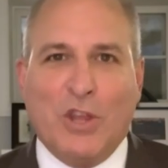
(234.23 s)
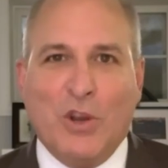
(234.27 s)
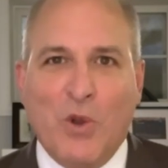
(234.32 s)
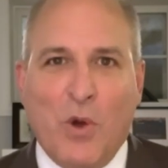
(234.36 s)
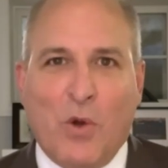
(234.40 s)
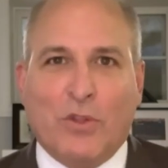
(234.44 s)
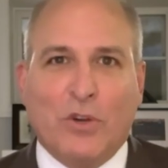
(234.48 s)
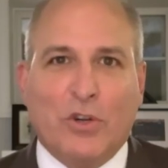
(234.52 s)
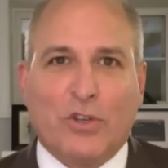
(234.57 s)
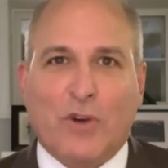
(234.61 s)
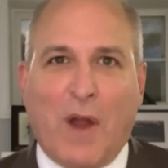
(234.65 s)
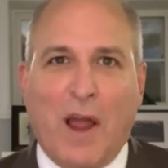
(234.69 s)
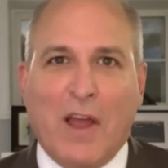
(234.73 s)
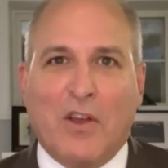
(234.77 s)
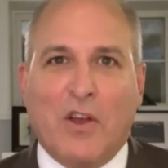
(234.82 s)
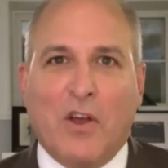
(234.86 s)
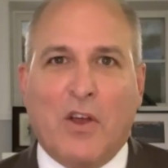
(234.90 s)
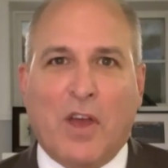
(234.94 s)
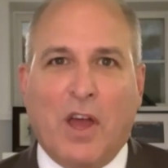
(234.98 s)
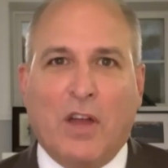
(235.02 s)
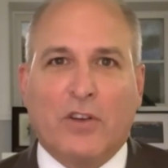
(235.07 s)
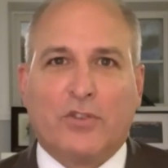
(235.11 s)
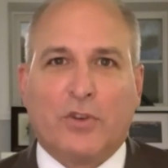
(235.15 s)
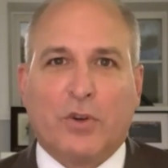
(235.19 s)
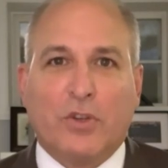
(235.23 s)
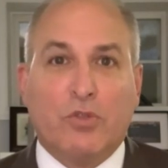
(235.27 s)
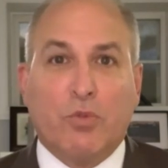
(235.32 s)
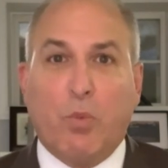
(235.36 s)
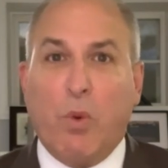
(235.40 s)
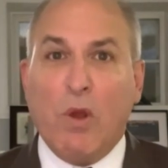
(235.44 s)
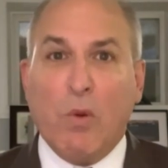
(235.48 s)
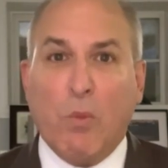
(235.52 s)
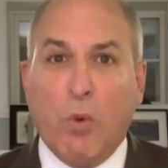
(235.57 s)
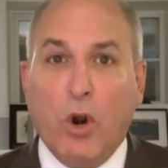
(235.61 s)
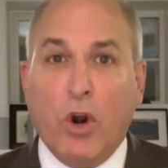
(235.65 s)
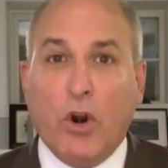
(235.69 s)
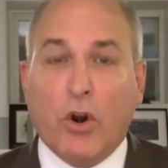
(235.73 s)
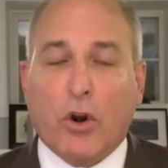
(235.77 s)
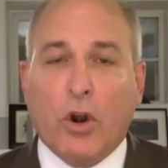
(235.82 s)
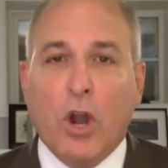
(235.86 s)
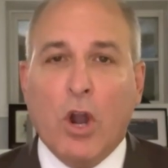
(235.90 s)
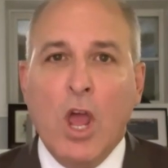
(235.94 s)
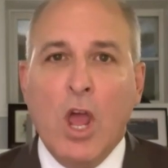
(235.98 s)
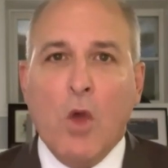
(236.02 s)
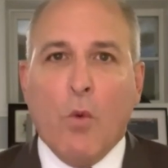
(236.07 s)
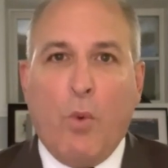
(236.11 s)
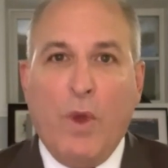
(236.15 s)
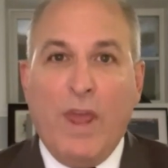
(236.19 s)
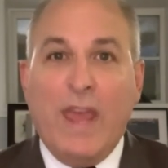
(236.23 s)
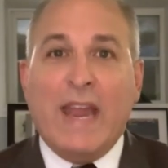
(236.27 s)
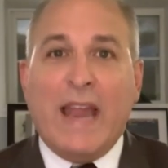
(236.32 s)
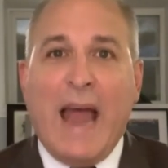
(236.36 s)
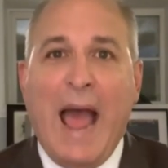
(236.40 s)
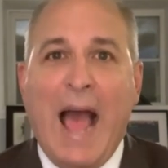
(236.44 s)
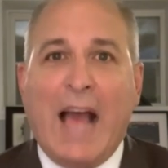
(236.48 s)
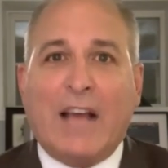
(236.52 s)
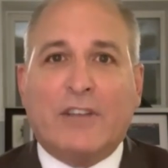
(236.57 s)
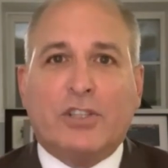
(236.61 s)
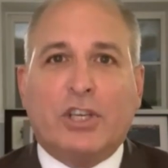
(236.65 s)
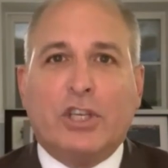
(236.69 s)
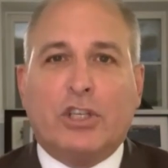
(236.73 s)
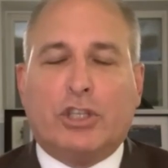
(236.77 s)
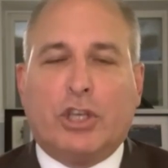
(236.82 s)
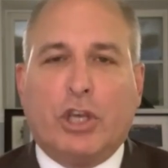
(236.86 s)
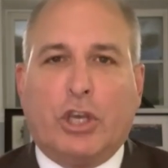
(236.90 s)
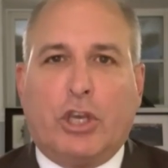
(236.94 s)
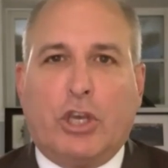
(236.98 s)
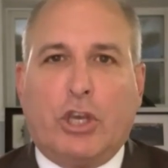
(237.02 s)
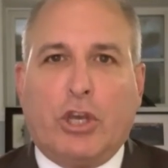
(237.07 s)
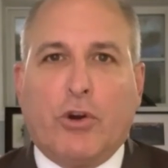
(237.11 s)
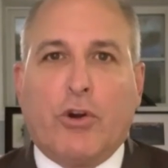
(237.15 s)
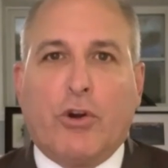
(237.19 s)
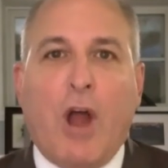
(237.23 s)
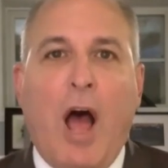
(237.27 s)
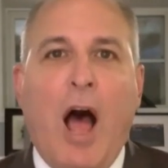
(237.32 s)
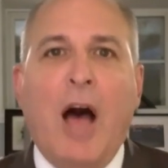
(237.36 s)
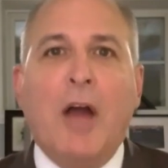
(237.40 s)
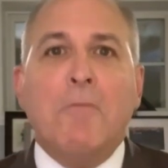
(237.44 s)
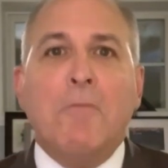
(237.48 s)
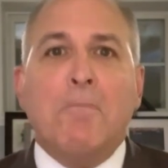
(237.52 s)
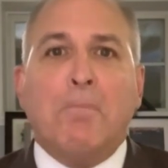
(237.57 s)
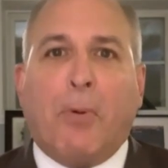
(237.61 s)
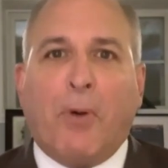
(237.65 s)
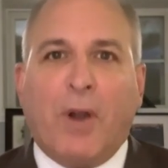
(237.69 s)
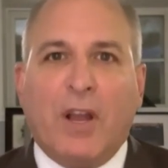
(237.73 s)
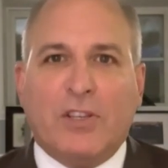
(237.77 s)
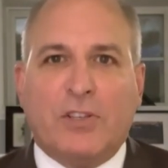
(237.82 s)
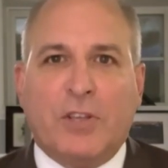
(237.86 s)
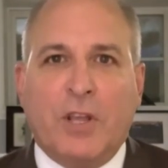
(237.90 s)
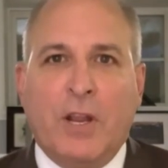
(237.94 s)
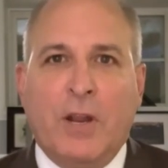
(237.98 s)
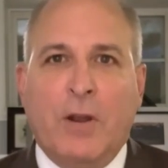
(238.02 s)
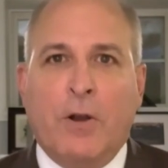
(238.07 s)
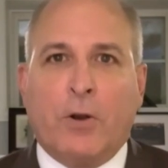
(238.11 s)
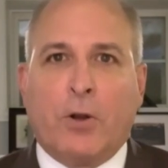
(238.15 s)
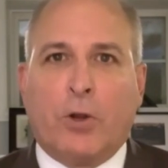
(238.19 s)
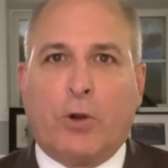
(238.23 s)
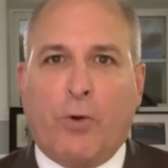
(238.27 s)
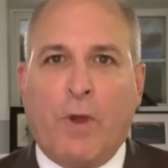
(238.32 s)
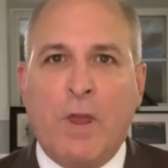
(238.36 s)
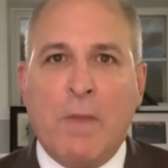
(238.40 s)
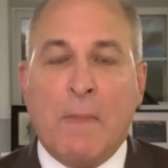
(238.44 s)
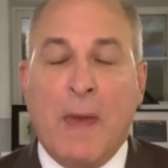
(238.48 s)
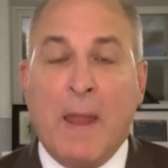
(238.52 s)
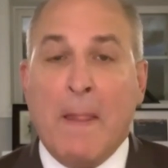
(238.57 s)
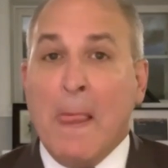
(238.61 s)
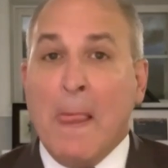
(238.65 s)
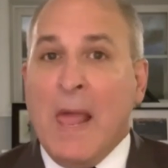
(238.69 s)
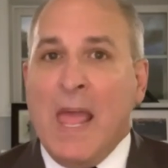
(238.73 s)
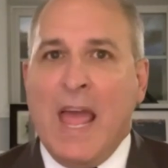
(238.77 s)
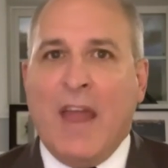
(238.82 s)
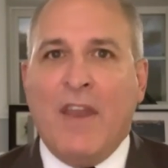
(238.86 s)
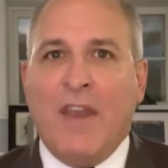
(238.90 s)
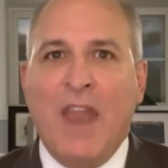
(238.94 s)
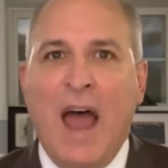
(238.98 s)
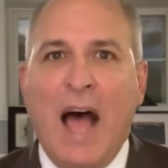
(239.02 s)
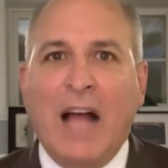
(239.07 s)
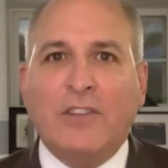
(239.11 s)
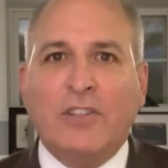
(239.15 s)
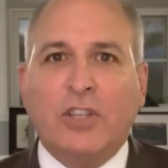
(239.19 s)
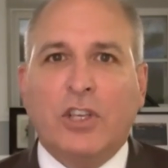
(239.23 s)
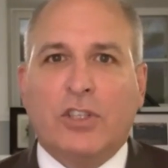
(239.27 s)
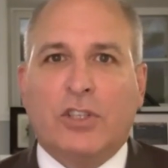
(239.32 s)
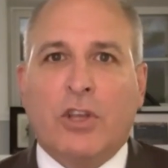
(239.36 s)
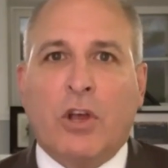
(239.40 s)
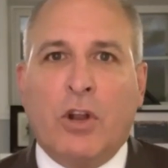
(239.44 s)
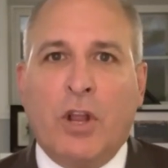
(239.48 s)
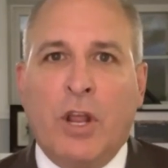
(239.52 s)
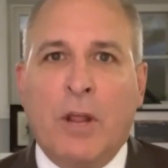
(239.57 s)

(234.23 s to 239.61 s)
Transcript: the Northern Triangle countries. We were we had actually secured unprecedented agreement, and not just on